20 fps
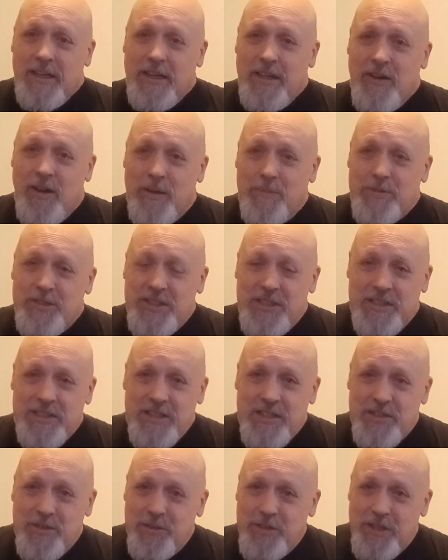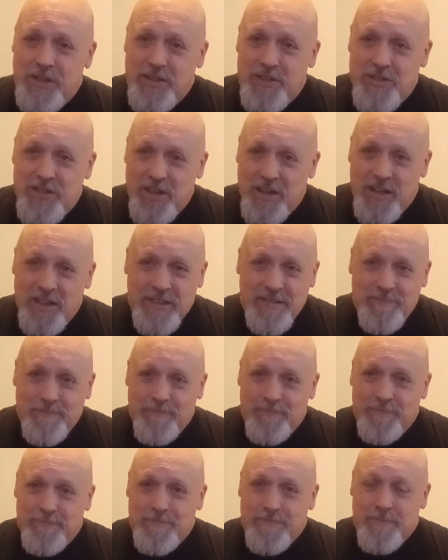I'm 62 years young,
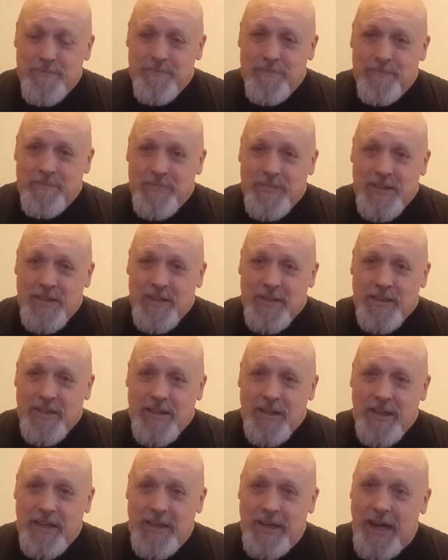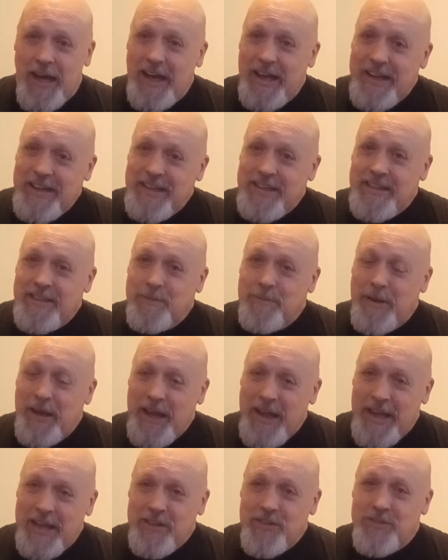and I am
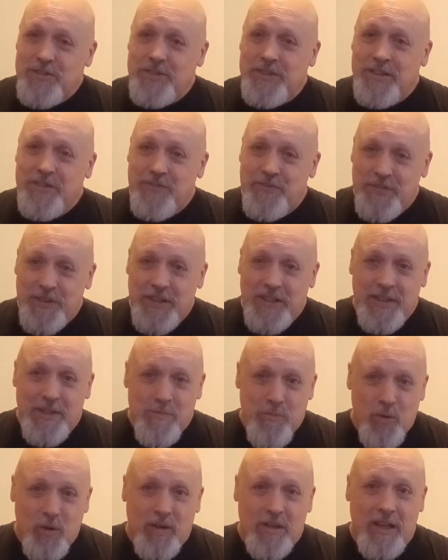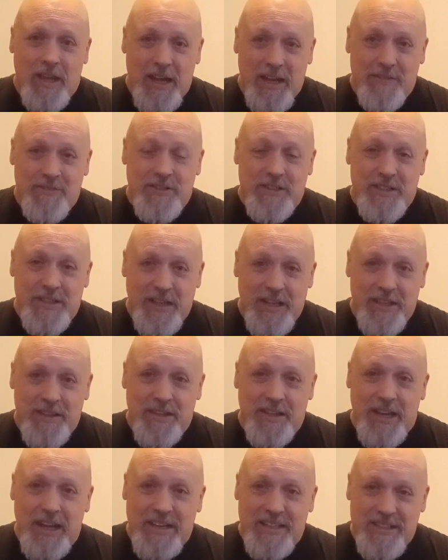actually feeling more alive today
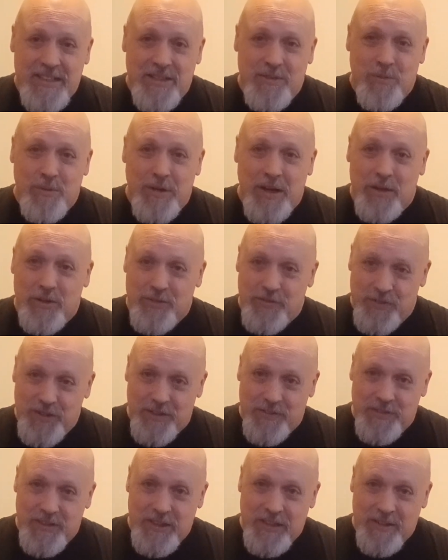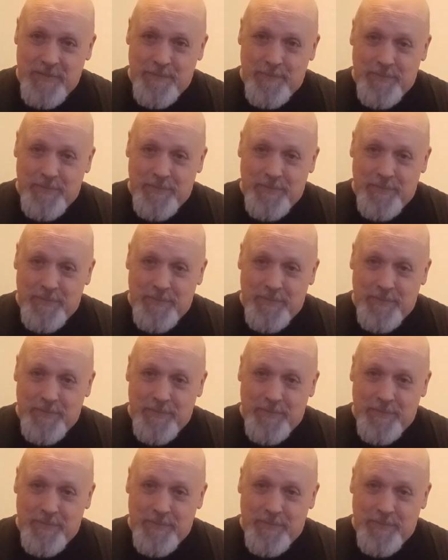than I did when I was 50.